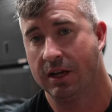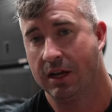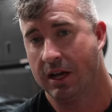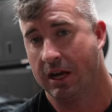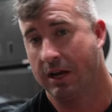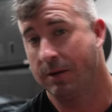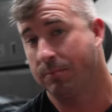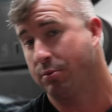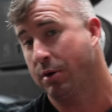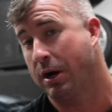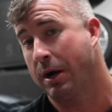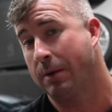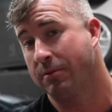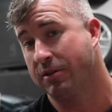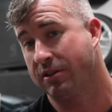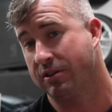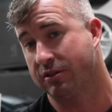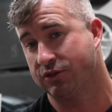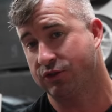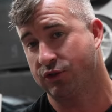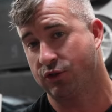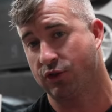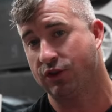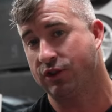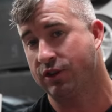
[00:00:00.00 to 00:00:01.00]
and probably the
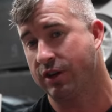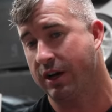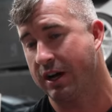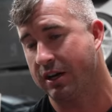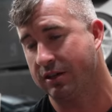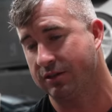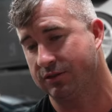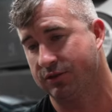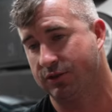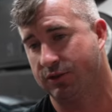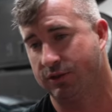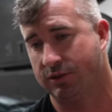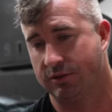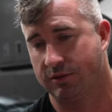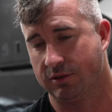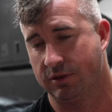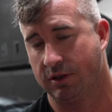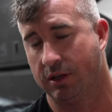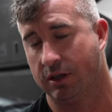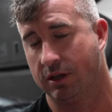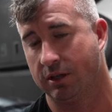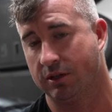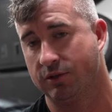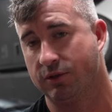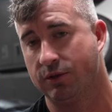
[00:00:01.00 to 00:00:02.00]
street tires
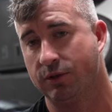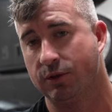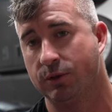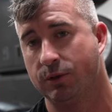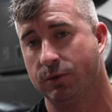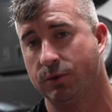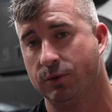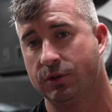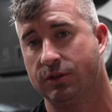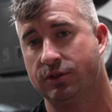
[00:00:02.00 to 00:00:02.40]
too.